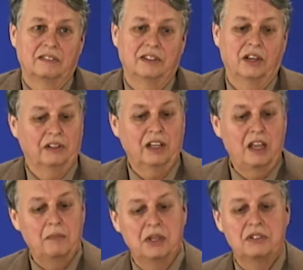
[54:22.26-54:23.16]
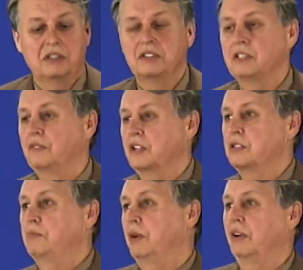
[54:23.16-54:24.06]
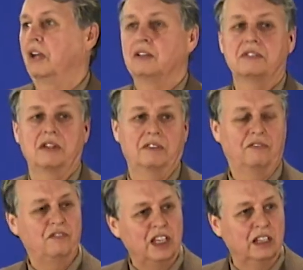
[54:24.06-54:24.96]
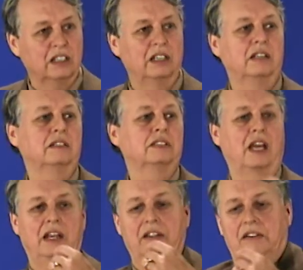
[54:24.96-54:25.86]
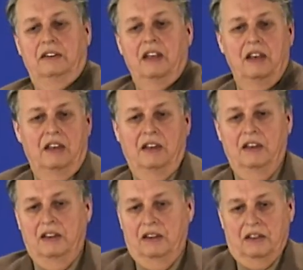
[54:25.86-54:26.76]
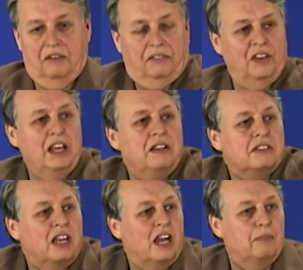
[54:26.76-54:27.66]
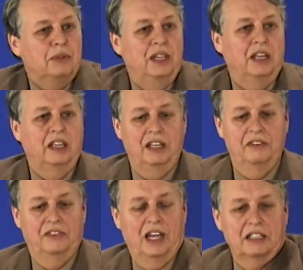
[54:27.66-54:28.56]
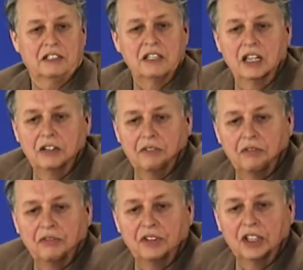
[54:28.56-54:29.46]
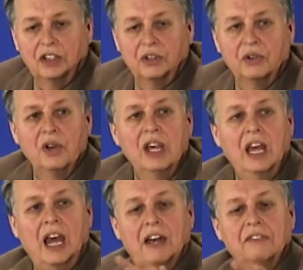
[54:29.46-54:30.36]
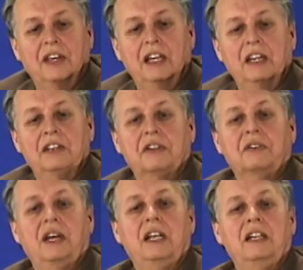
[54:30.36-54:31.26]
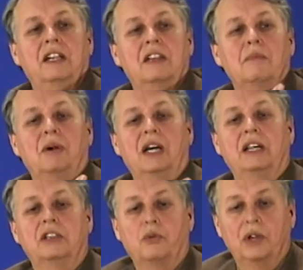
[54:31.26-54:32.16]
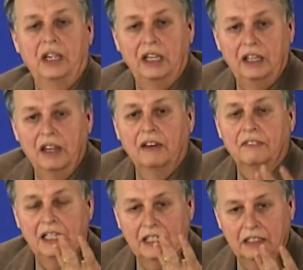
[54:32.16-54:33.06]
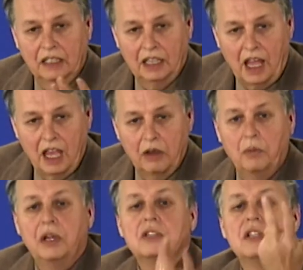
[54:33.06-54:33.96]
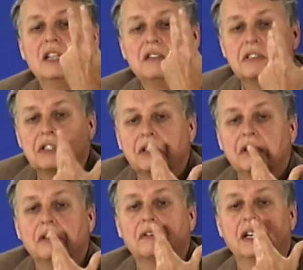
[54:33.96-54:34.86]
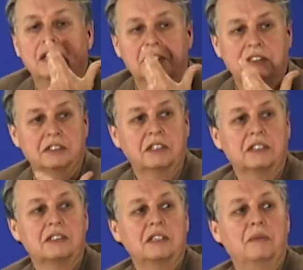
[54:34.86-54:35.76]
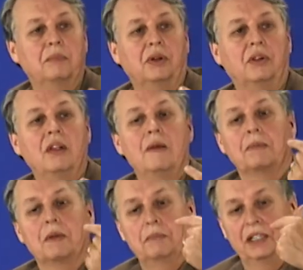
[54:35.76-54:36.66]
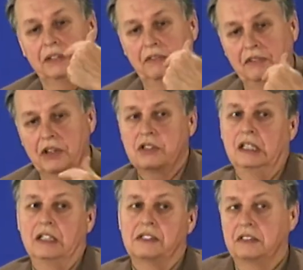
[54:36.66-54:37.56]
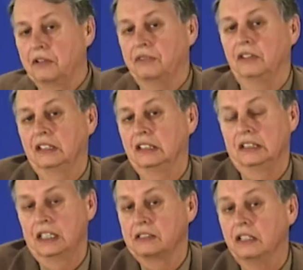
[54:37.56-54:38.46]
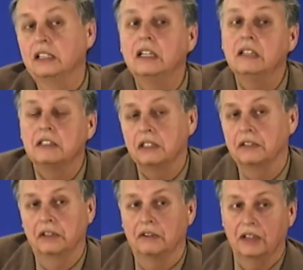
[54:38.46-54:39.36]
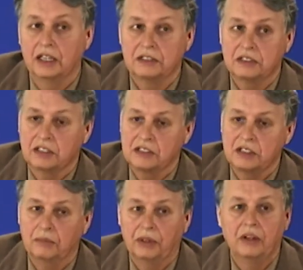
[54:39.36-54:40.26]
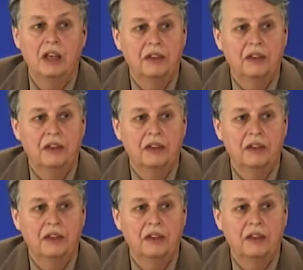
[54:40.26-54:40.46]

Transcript: They're all images of experience and feelings and things happening in that kind of a flow, and they integrate in the mind the way that language interiorizes to the symbol. But the vision is different. It doesn't interiorize to the symbol.